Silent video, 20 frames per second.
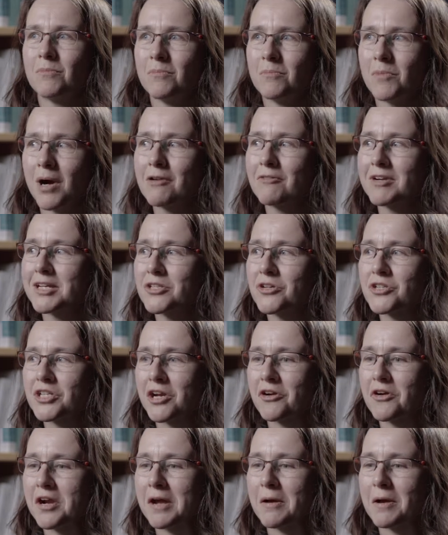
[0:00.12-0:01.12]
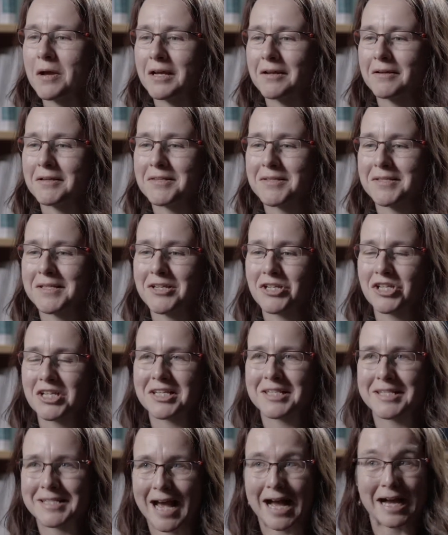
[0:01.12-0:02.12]
my research area
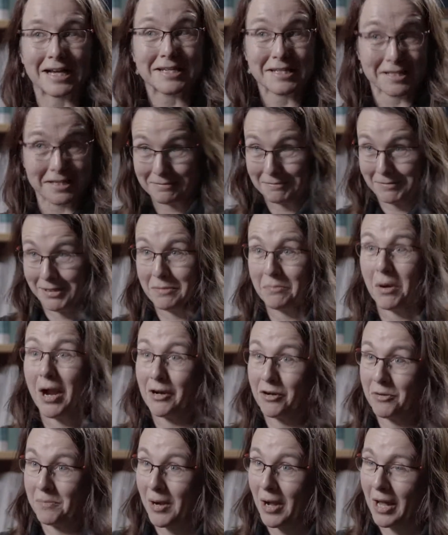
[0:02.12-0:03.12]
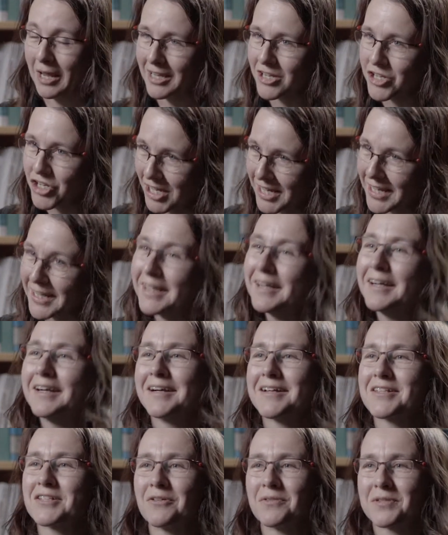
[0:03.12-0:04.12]
essentially started in microbiology,
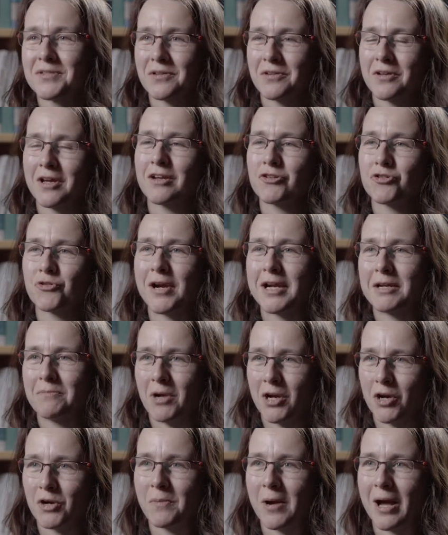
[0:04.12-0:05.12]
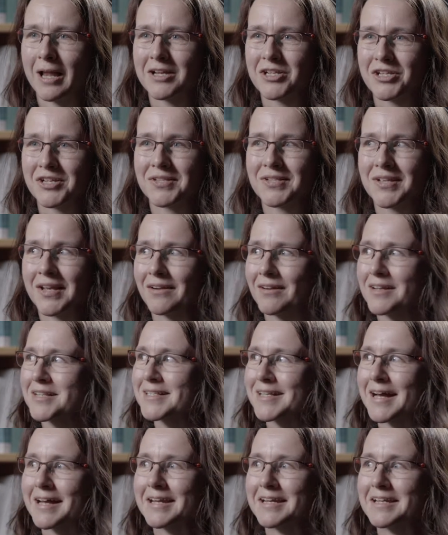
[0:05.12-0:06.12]
and so I was a trained microbiologist, and I
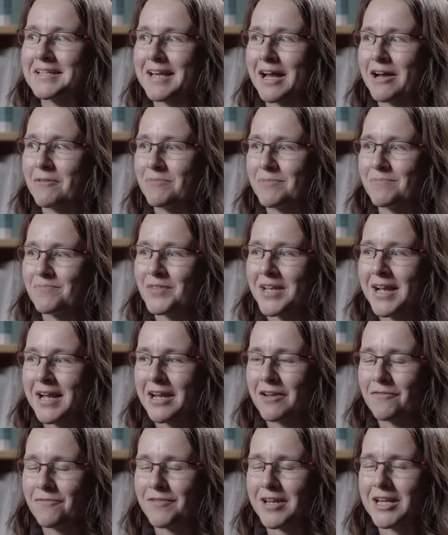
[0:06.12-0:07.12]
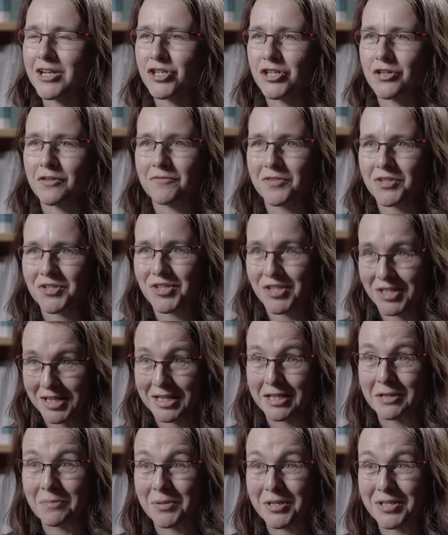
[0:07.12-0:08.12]
studied infection of the
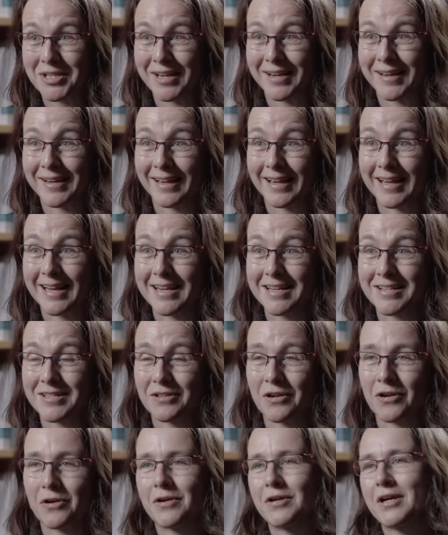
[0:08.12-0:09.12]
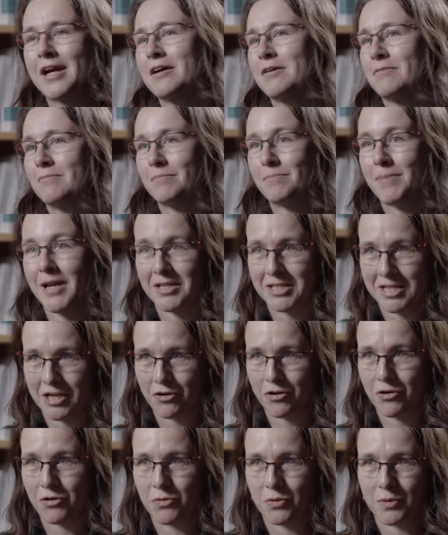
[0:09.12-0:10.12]
skin particularly, so
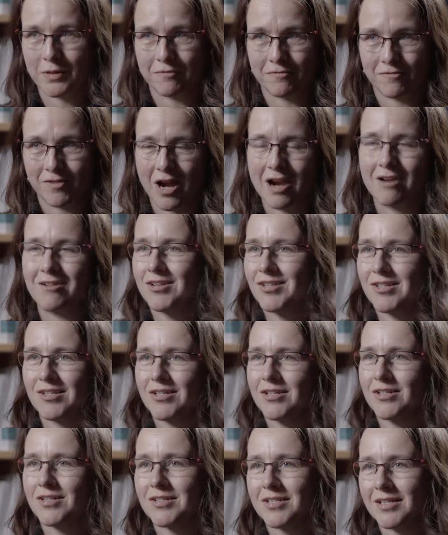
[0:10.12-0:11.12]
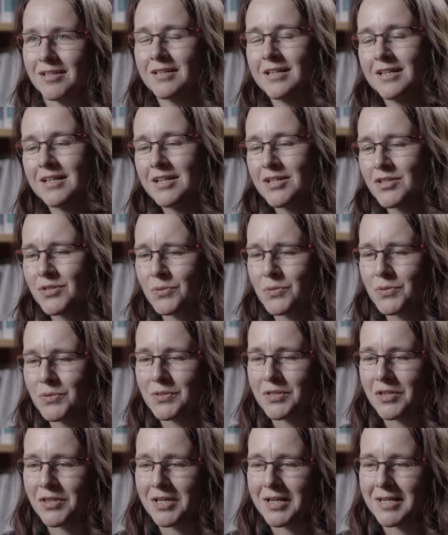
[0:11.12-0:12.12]
bacterial and viruses and so all
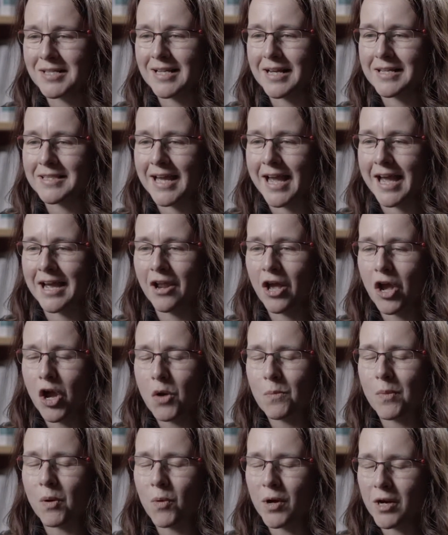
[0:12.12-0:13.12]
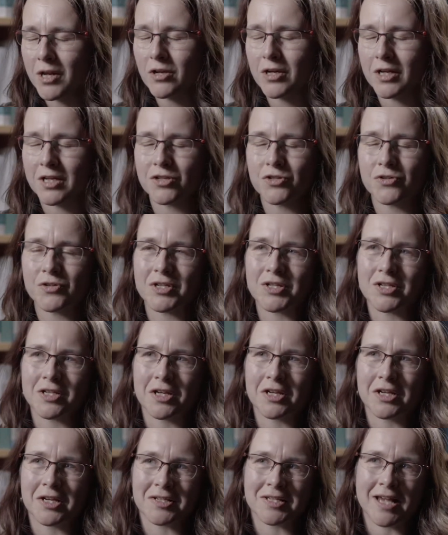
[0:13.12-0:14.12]
sorts of things like that. But what I got interested
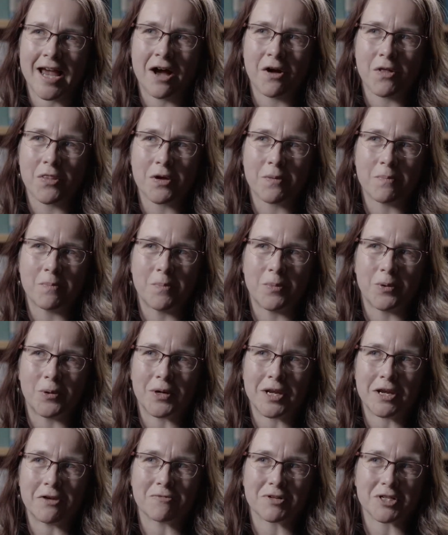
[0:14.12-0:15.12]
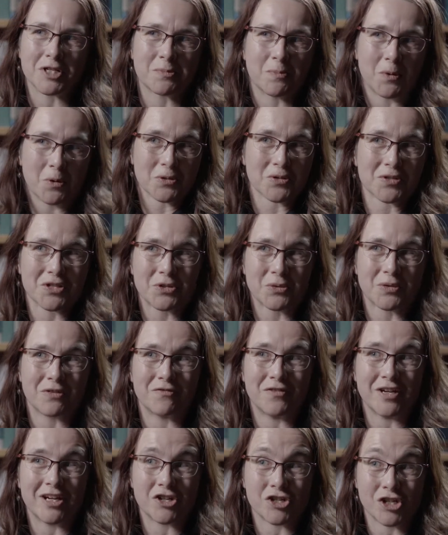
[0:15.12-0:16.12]
in is how the body responds to
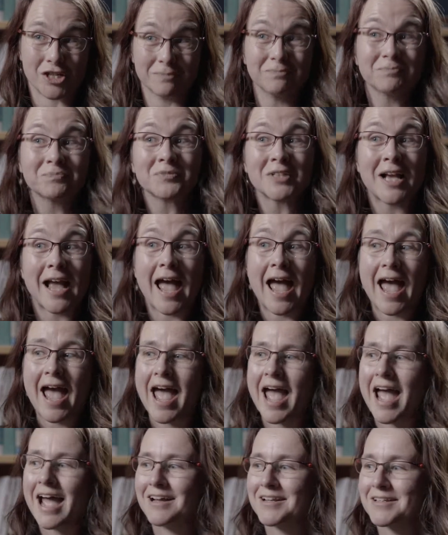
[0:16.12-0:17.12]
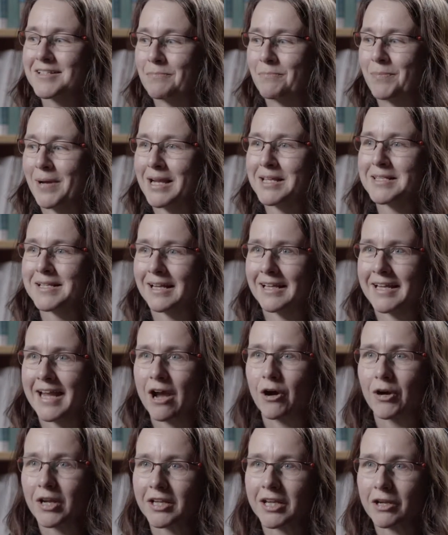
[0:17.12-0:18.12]
infection and basically
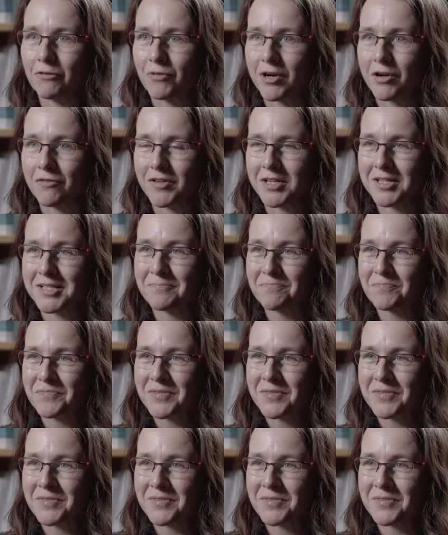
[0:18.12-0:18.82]
how it can get rid of it.